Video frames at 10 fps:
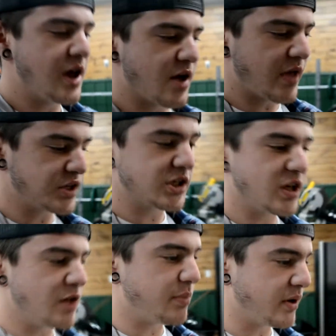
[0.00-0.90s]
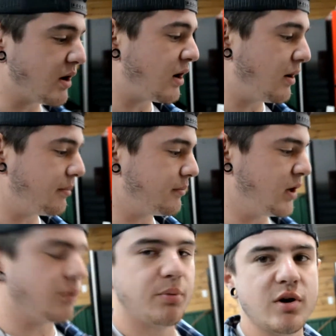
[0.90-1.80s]
and that should keep it, you
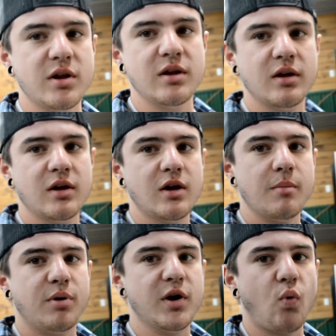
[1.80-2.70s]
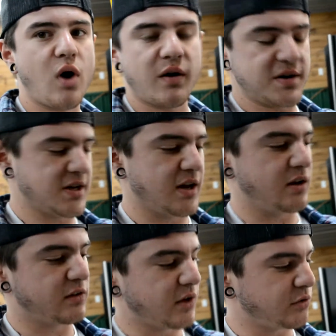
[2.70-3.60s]
know, pretty
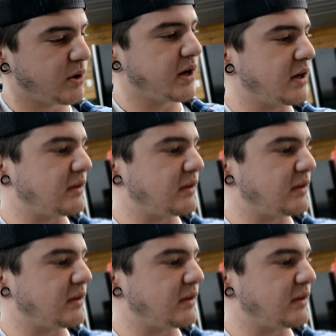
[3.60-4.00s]
watertight. So that's why I got